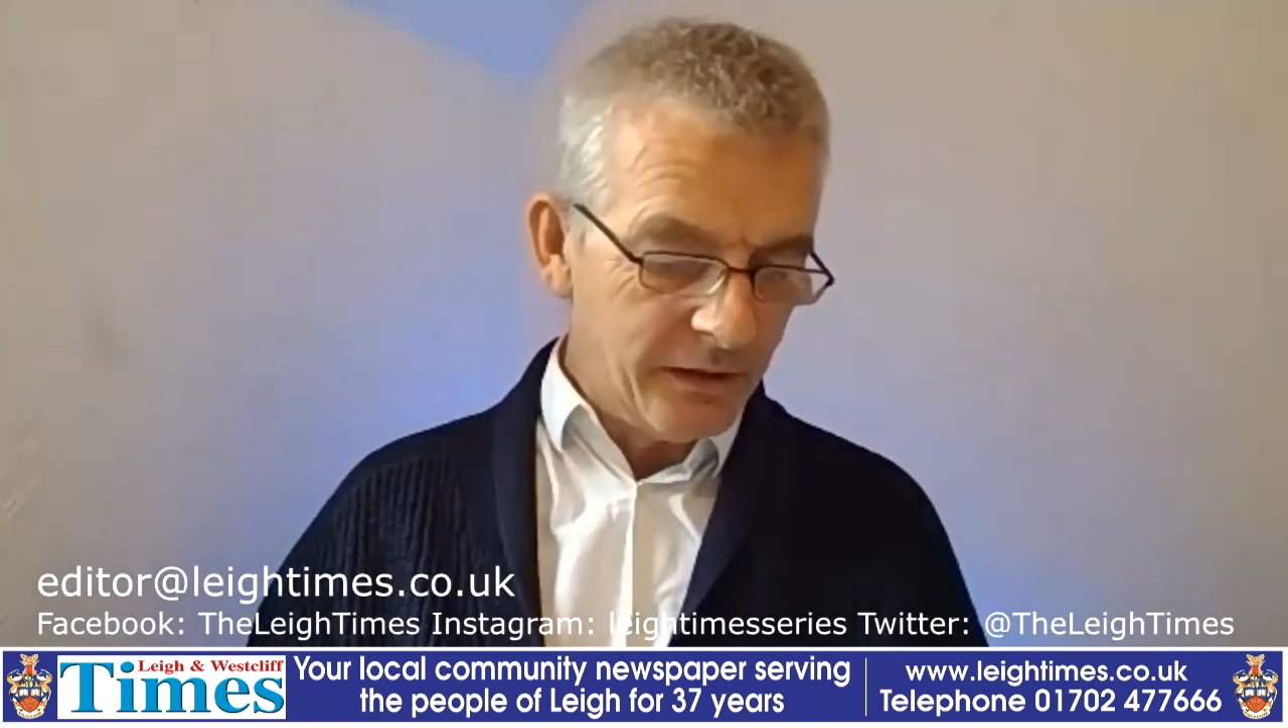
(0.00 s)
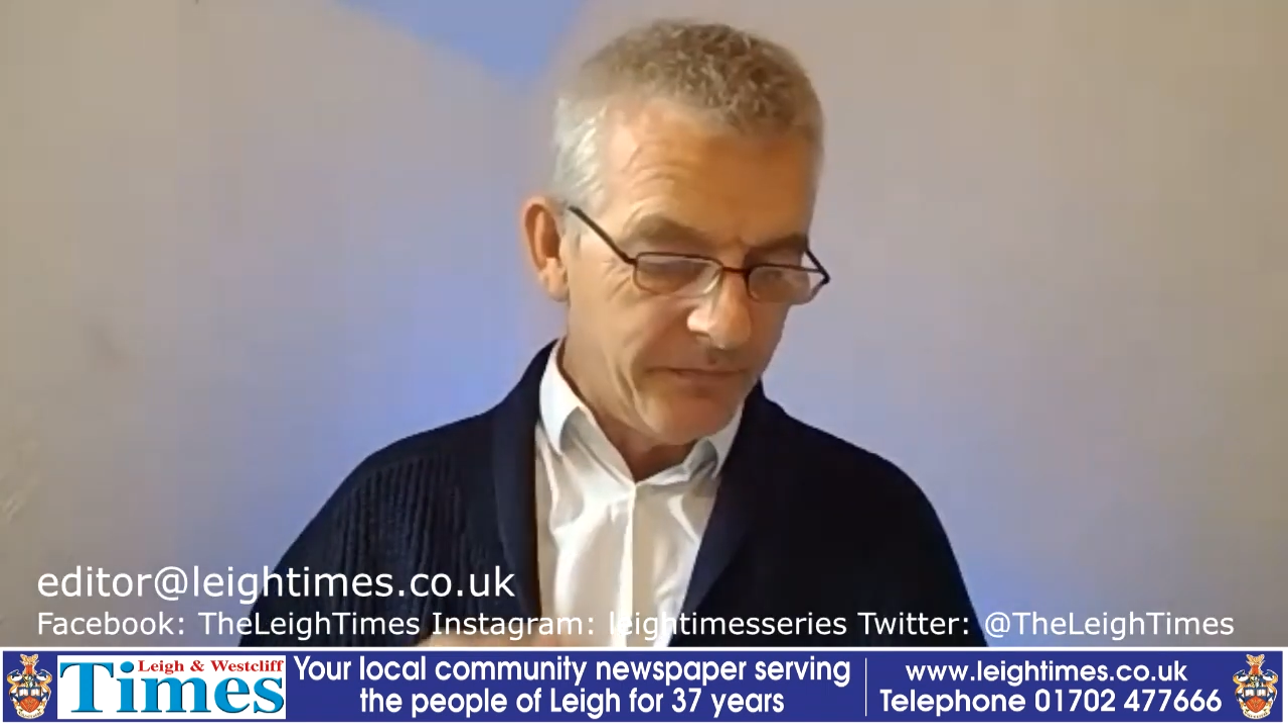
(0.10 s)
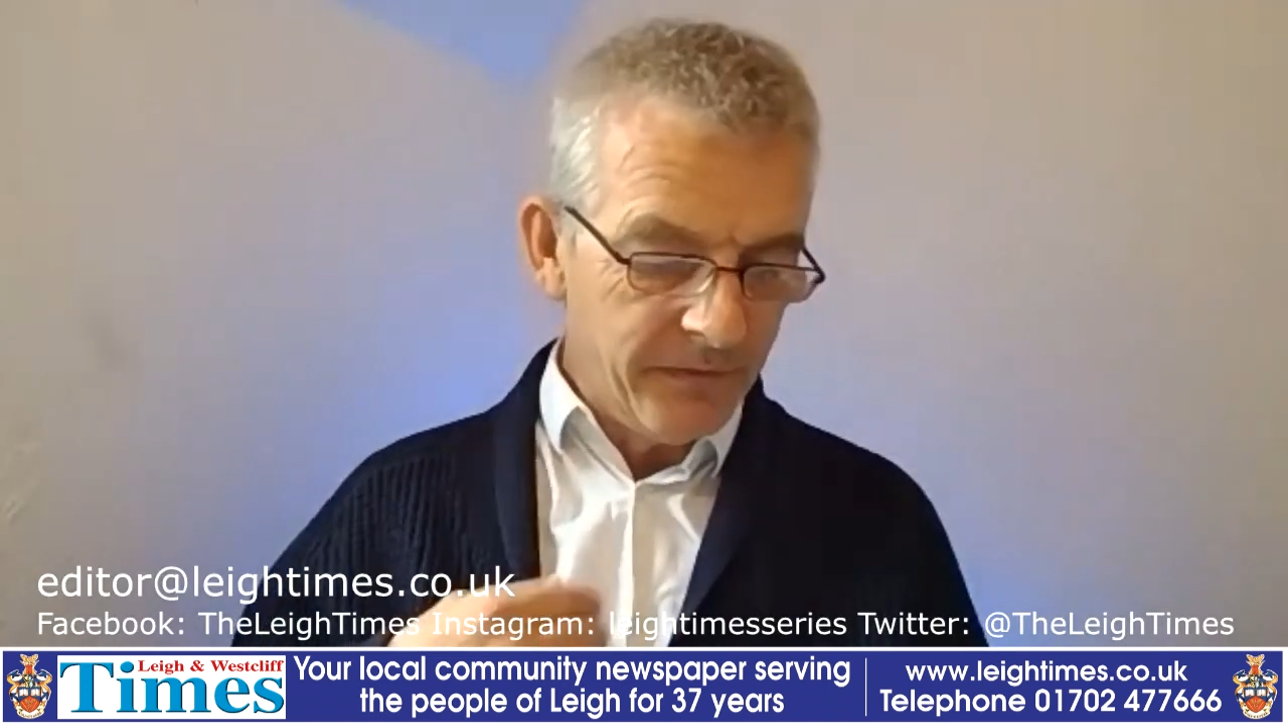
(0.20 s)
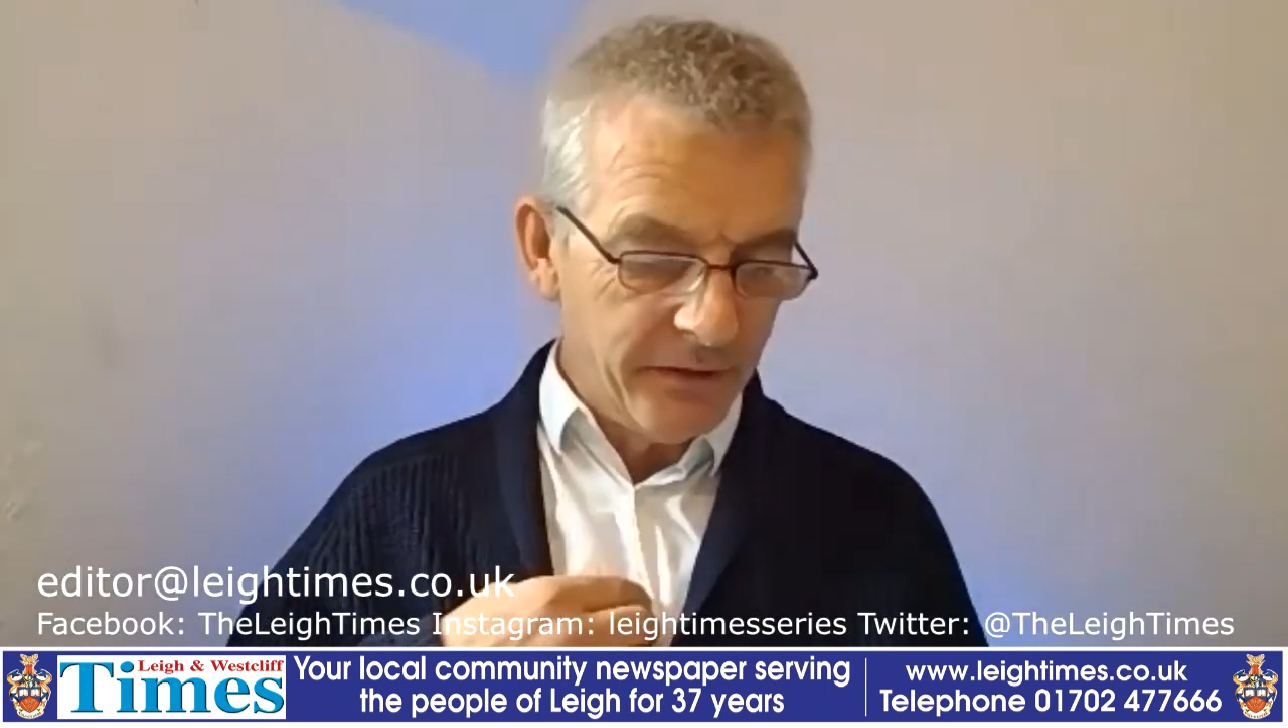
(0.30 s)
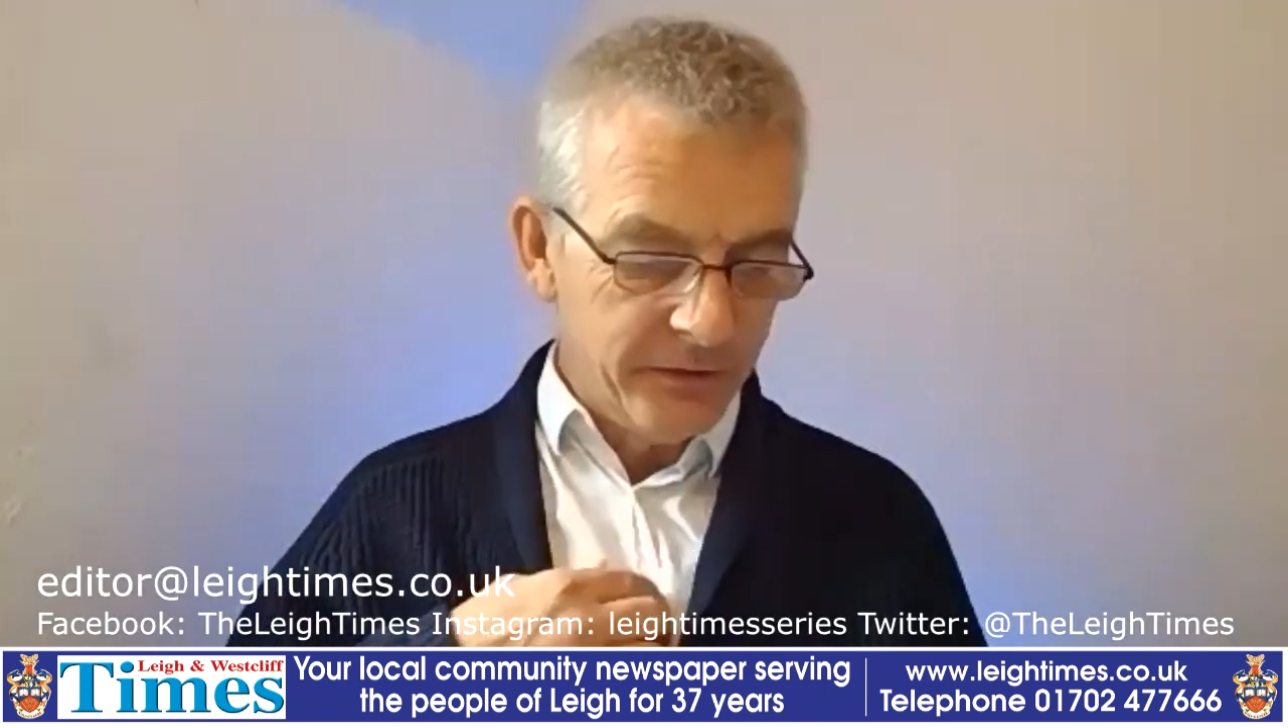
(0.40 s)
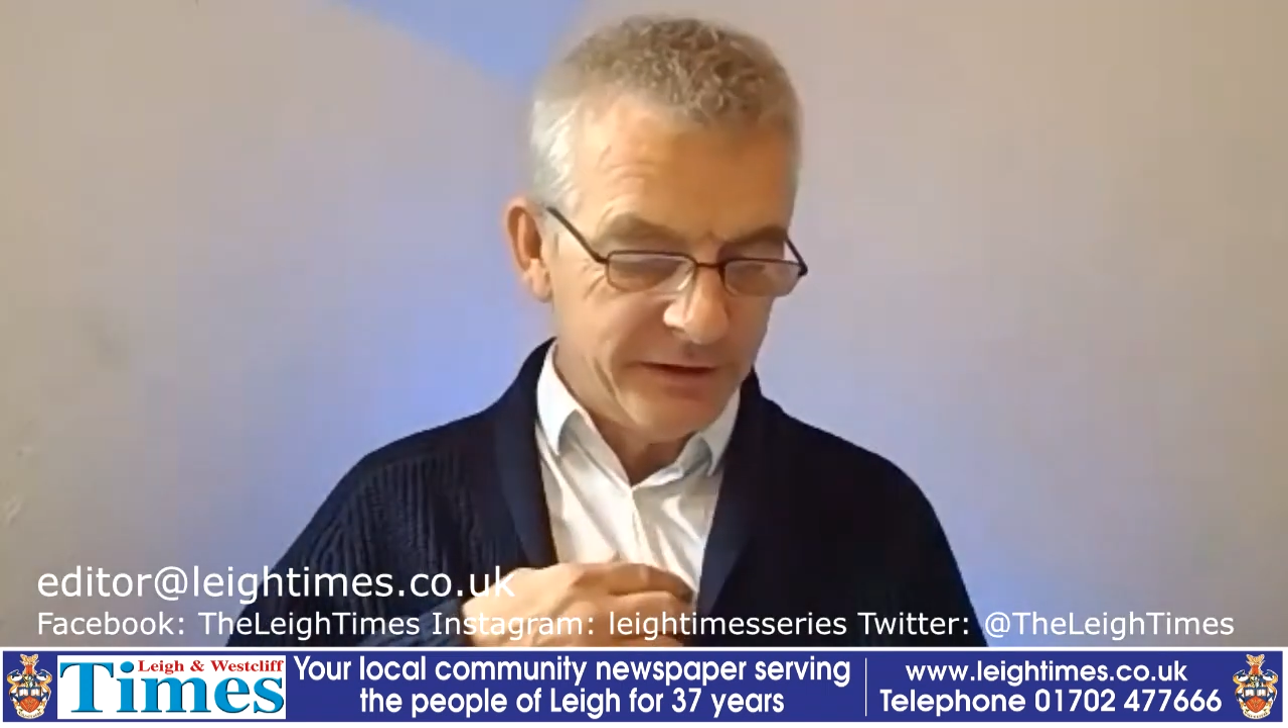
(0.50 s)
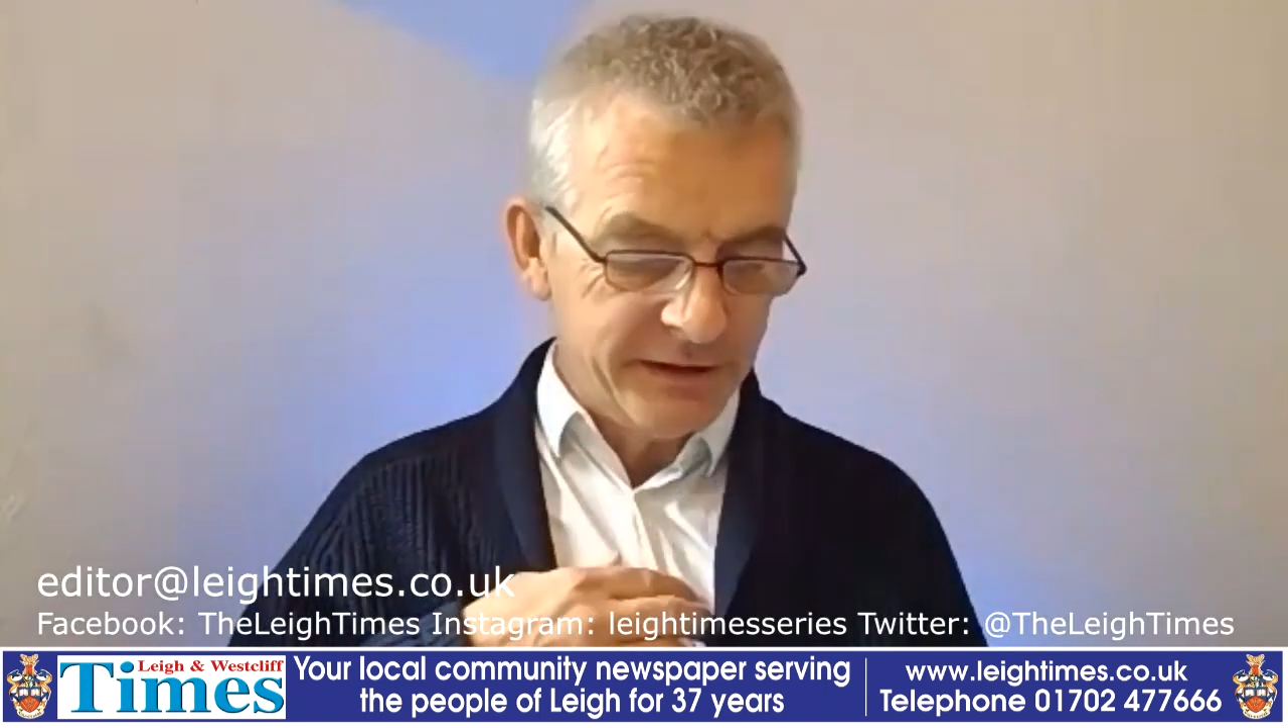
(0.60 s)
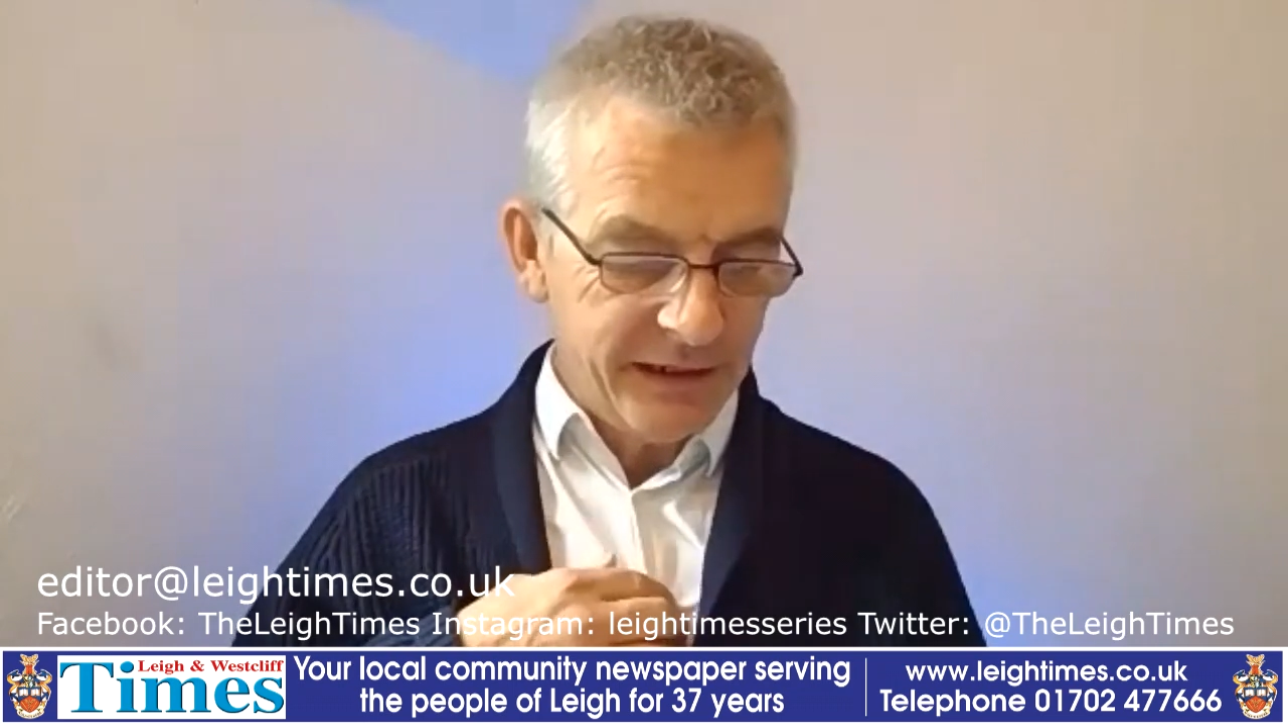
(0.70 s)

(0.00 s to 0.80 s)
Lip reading: of those